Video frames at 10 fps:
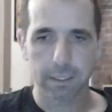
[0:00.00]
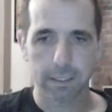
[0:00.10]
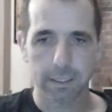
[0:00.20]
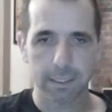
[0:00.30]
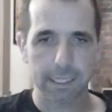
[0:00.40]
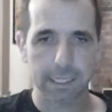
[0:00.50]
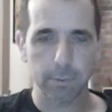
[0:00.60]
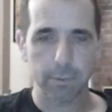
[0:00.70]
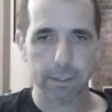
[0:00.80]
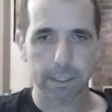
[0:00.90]
So how
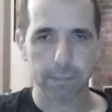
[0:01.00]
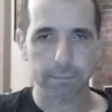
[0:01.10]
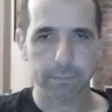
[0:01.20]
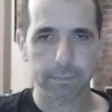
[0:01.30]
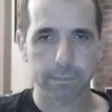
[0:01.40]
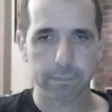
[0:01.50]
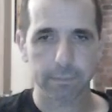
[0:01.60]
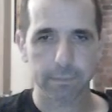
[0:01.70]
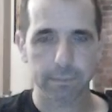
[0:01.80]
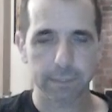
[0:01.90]
about that?
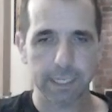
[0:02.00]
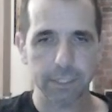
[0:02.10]
King